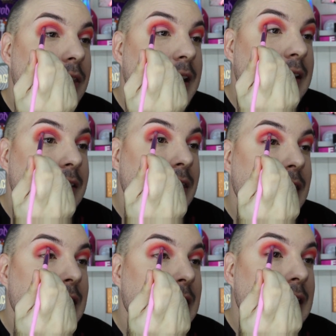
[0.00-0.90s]
that
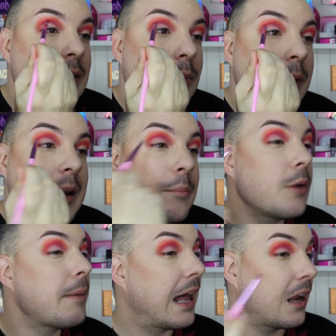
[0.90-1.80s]
the
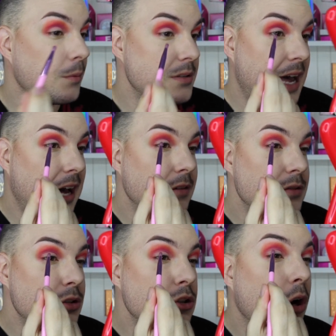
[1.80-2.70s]
rainbow palette was out of
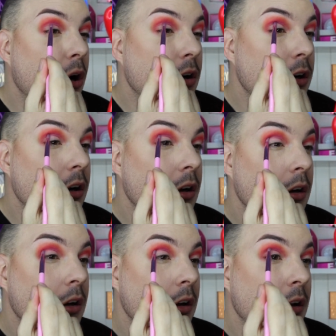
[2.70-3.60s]
stock
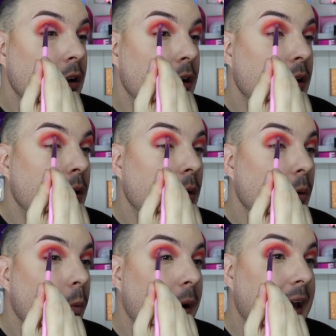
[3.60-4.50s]

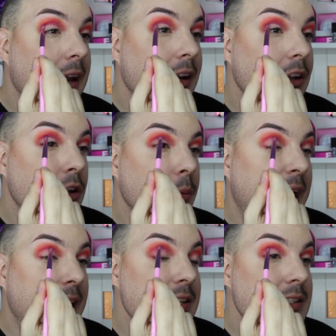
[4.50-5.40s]
when you were
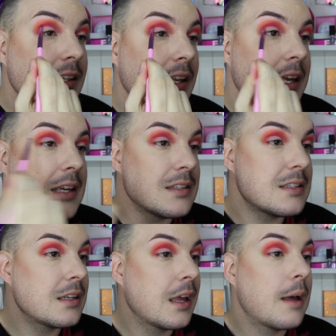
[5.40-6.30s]
added to the
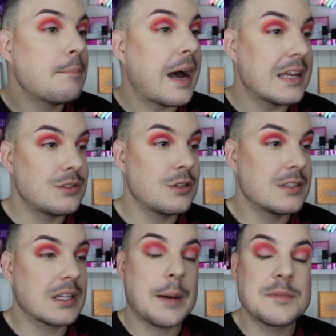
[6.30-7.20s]
list, but as soon
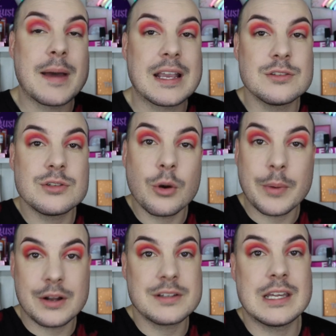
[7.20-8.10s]
as it comes back in stock, we're
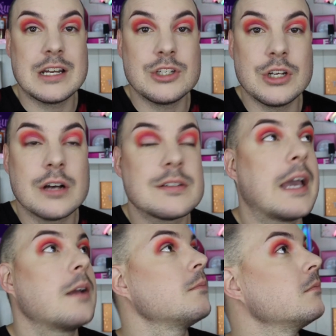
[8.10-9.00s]
gonna send it to you. I was like,